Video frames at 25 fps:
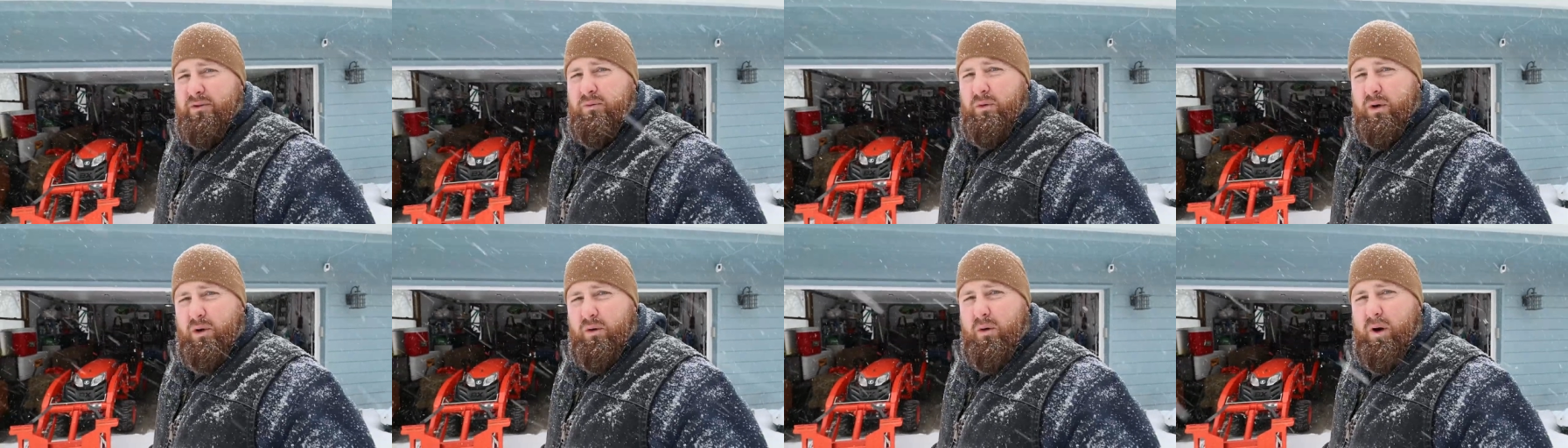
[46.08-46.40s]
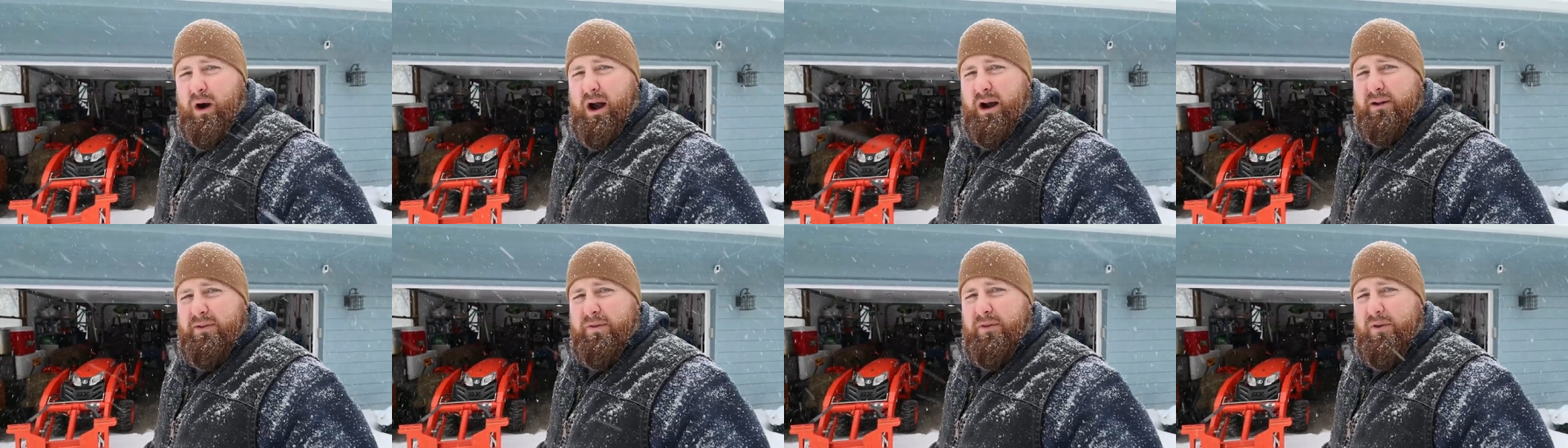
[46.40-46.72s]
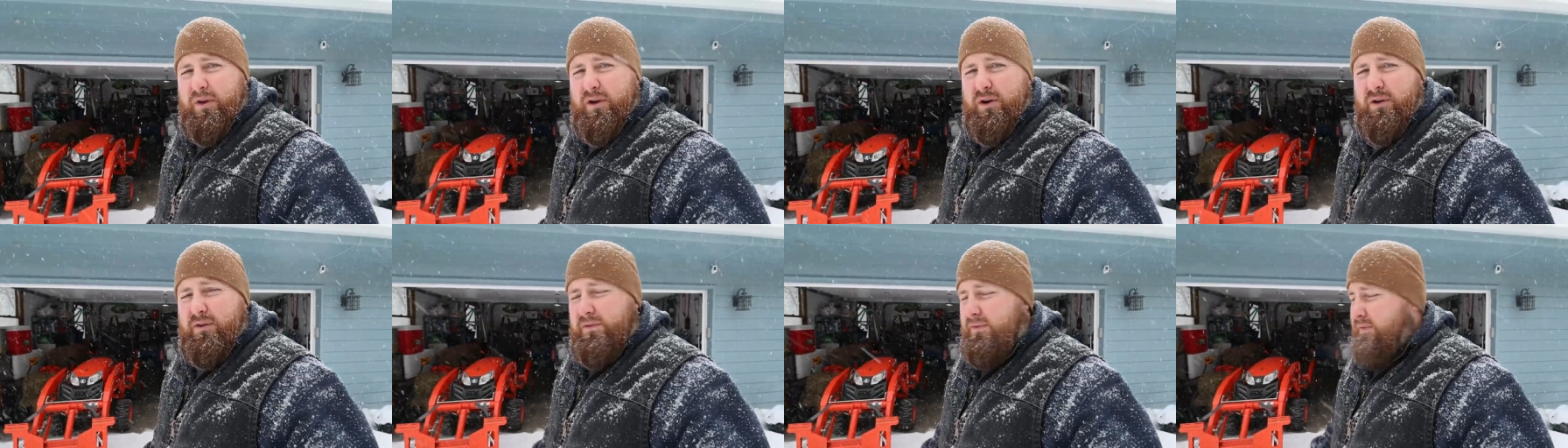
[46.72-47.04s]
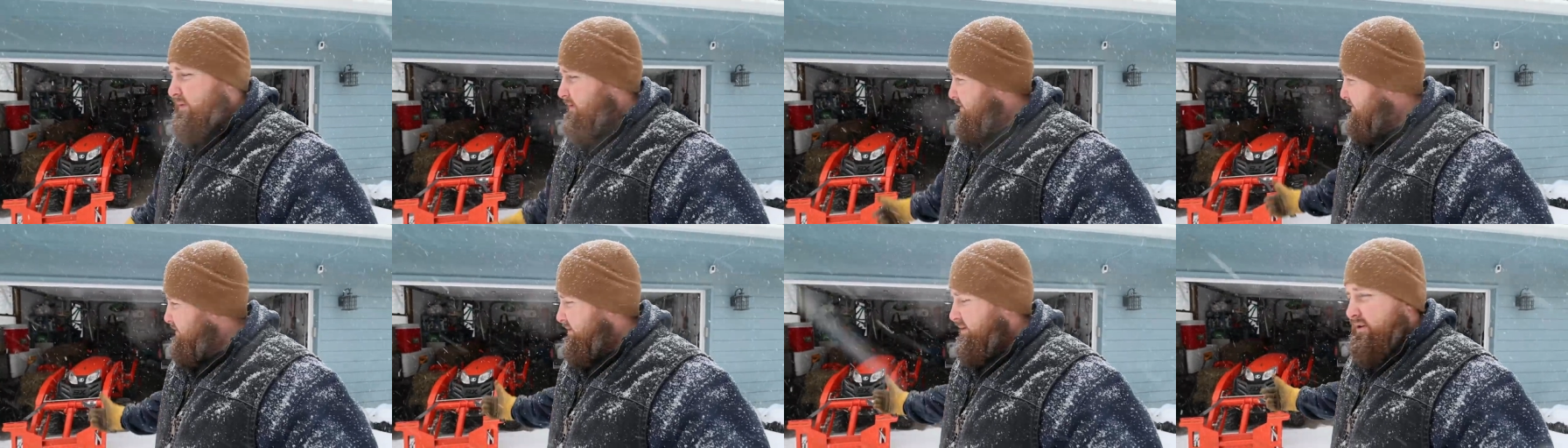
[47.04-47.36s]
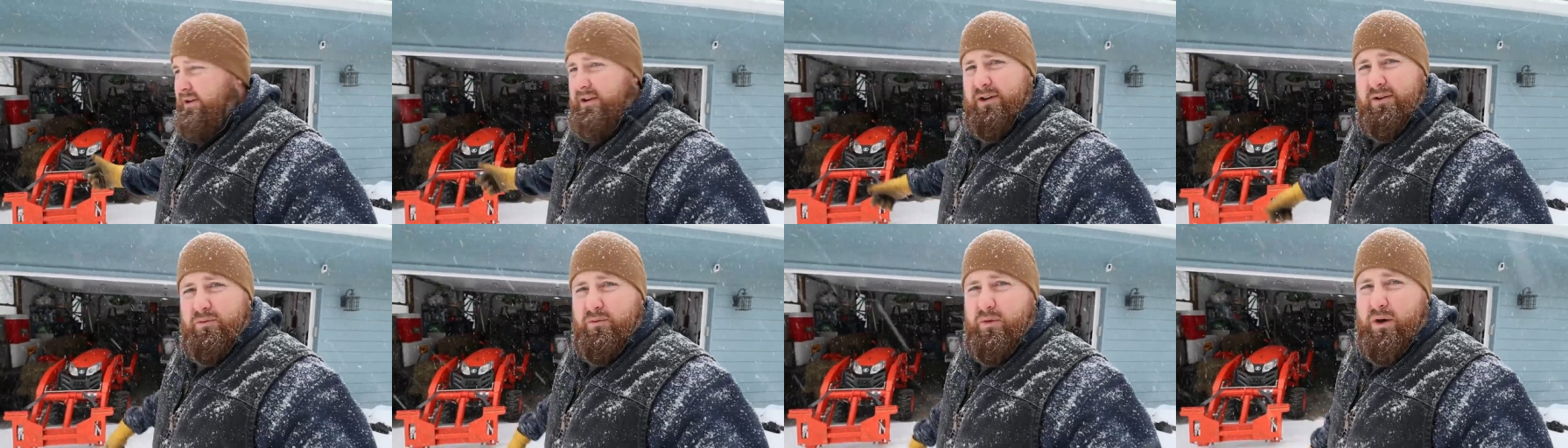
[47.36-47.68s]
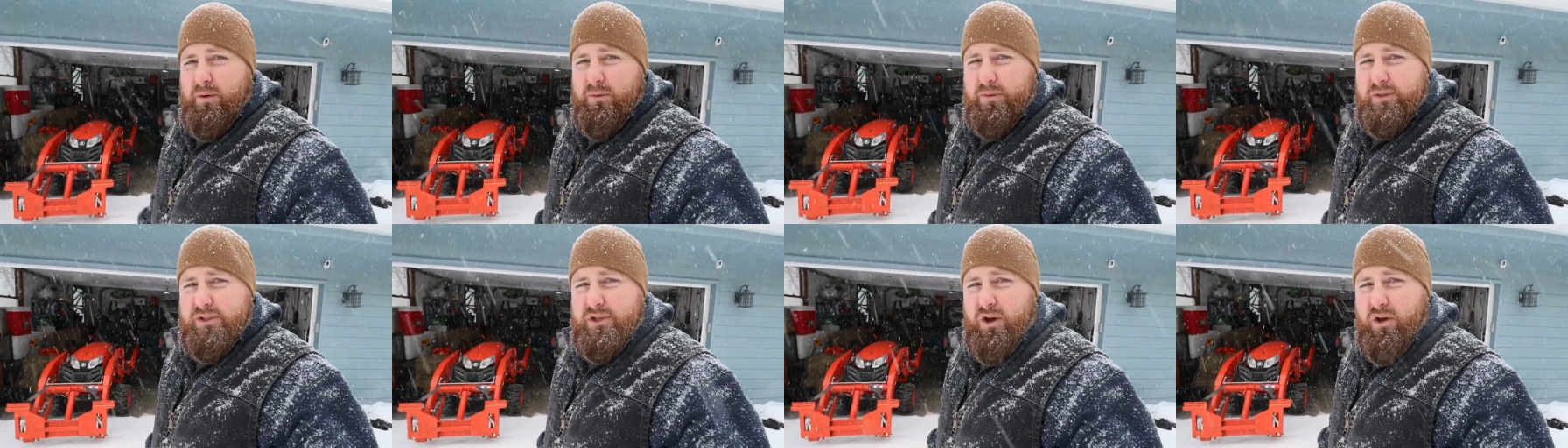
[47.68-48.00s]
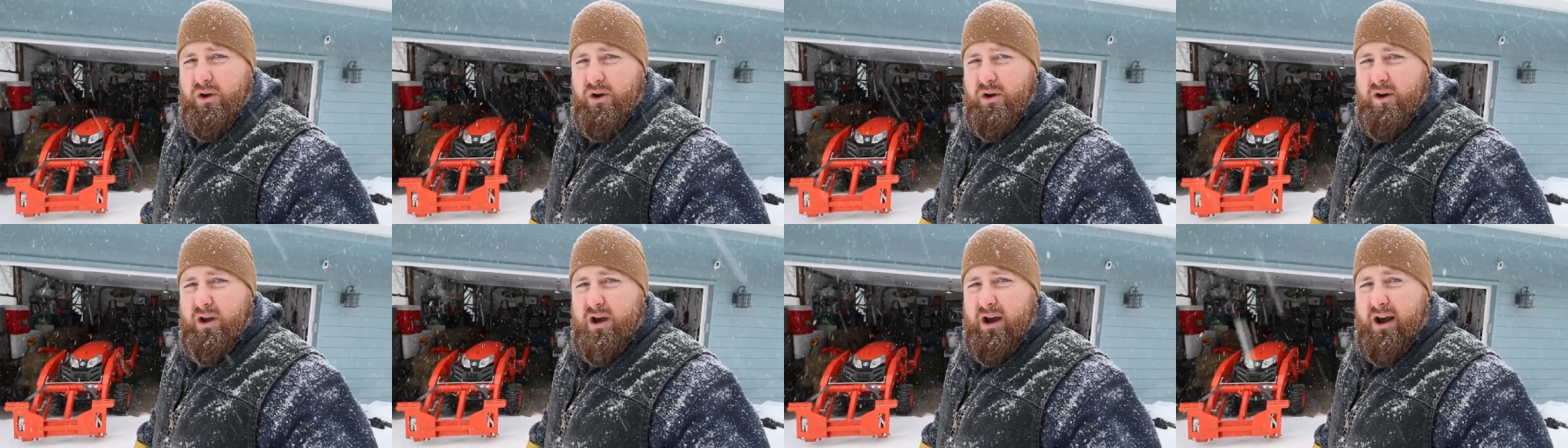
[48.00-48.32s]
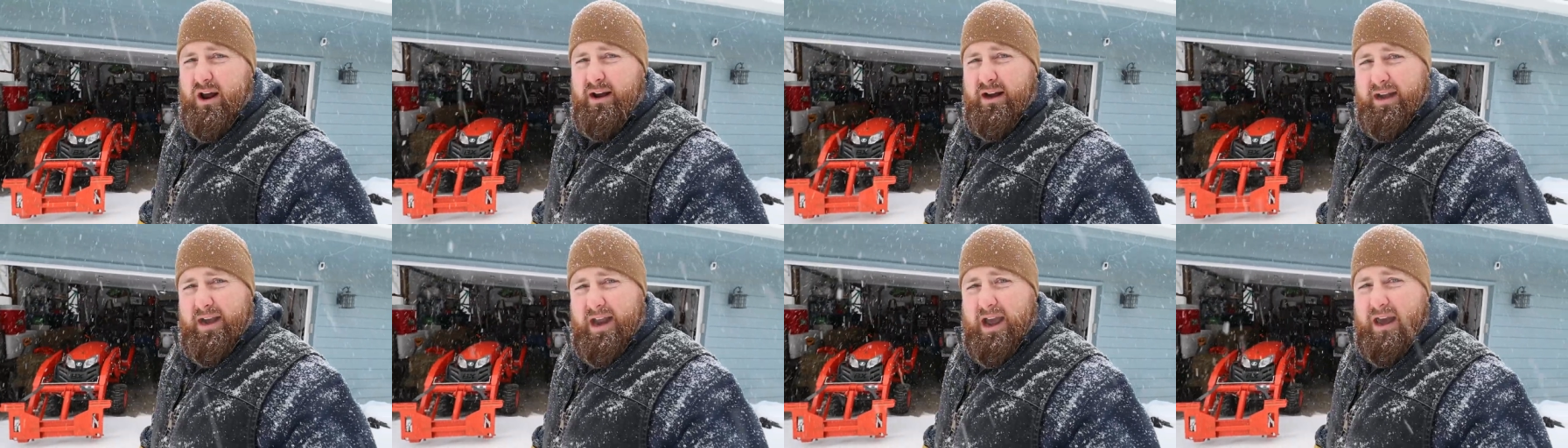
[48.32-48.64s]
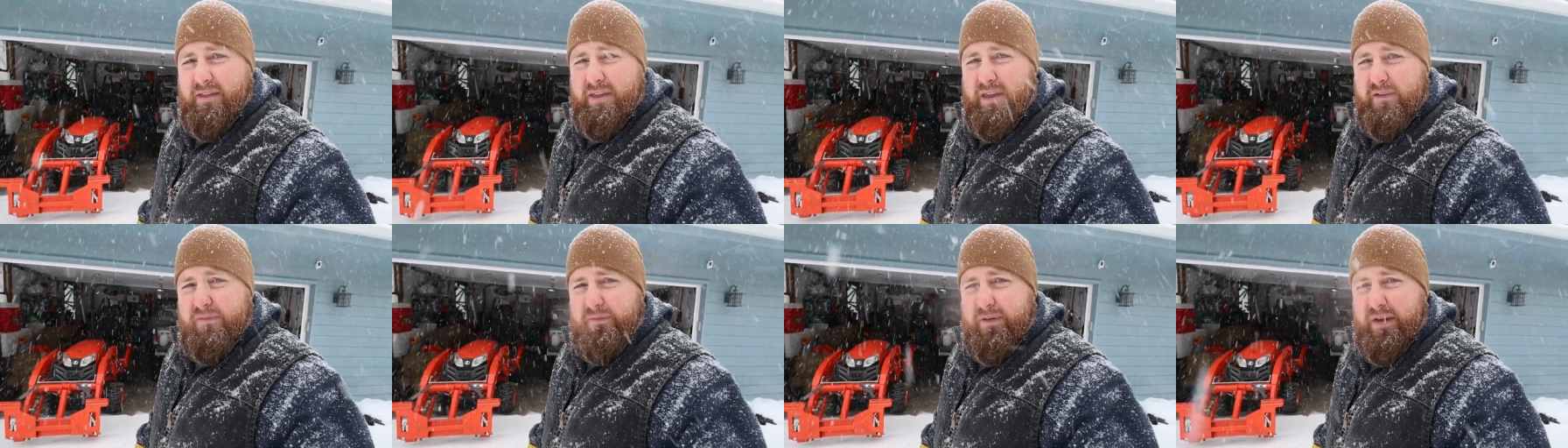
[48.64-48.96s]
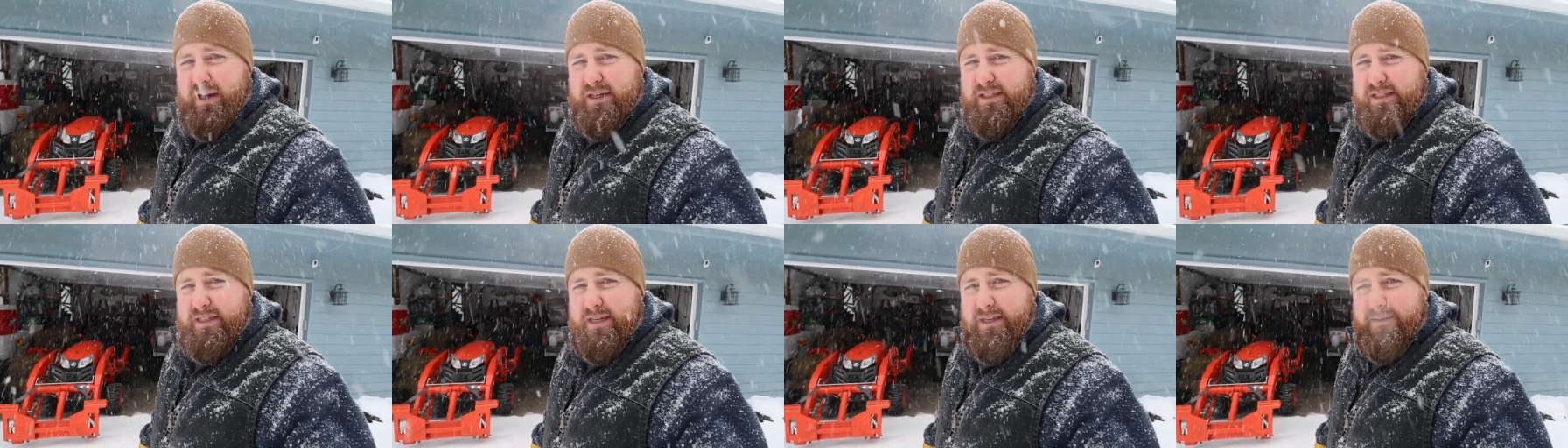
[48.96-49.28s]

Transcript: we'll walk through what was going on and how they fixed